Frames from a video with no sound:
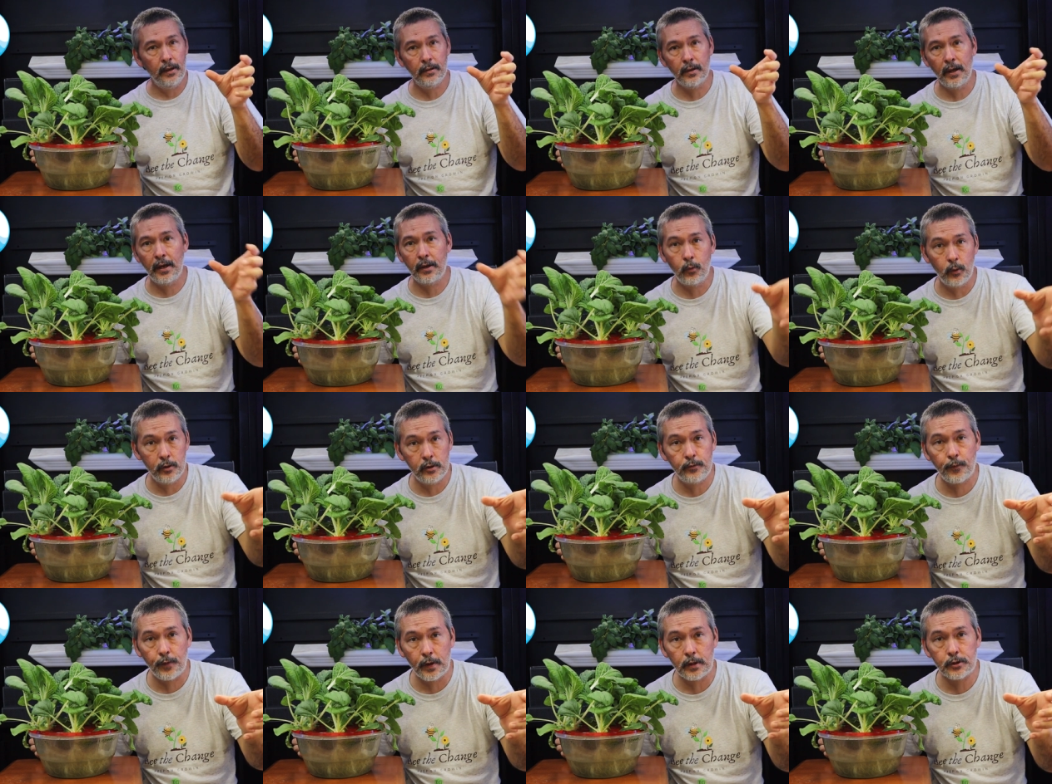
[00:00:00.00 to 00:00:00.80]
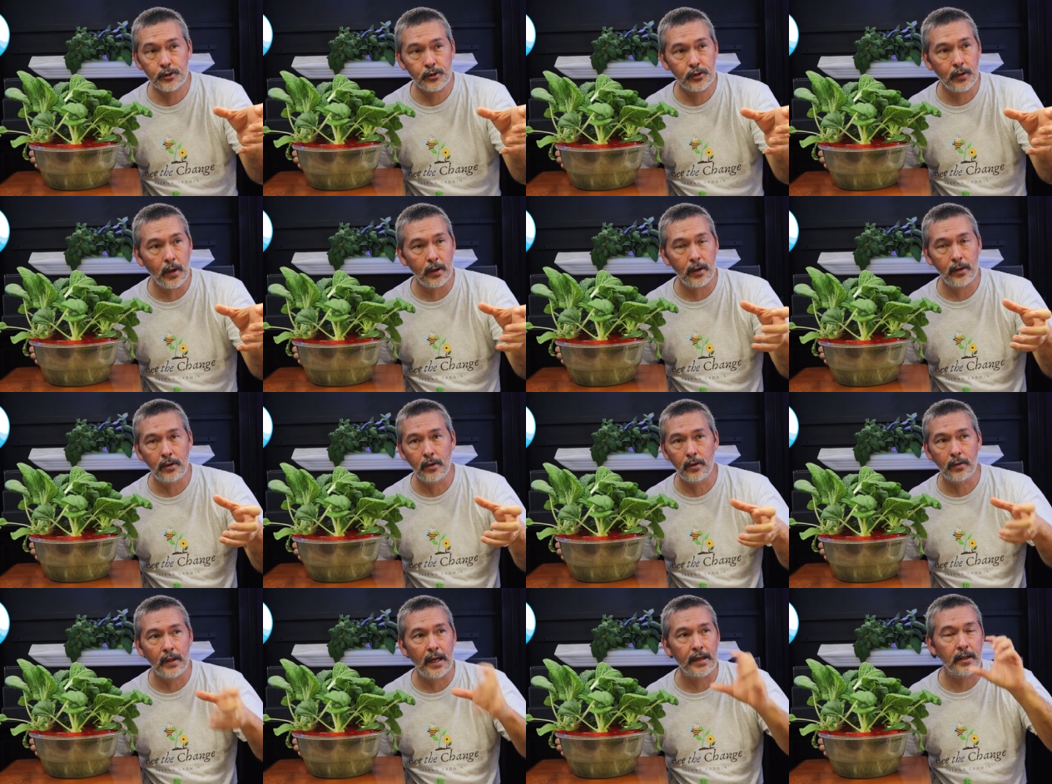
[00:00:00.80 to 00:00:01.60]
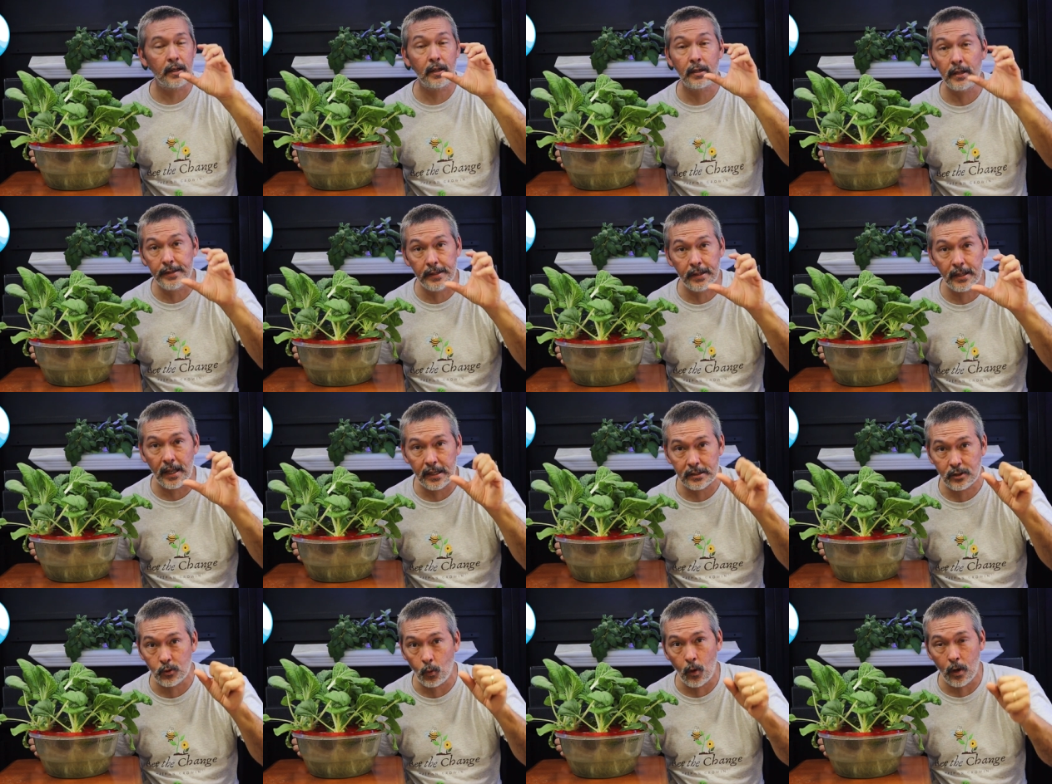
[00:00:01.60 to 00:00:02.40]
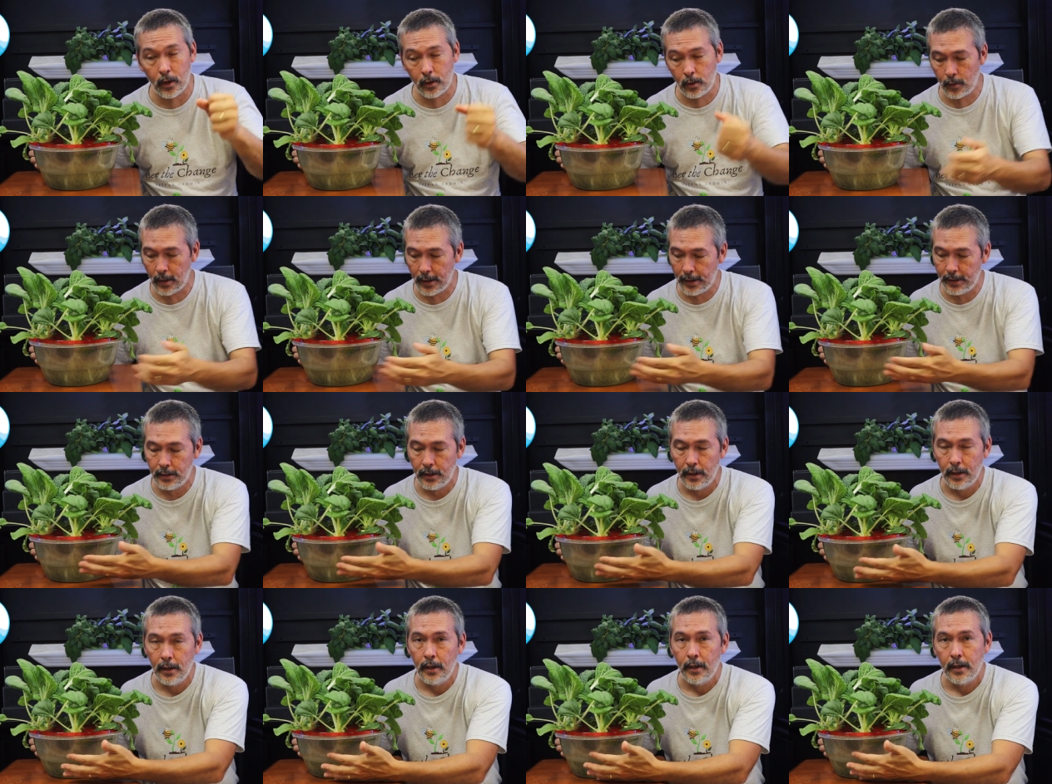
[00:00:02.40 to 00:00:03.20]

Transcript: like we first start or like a clean glass of water, right?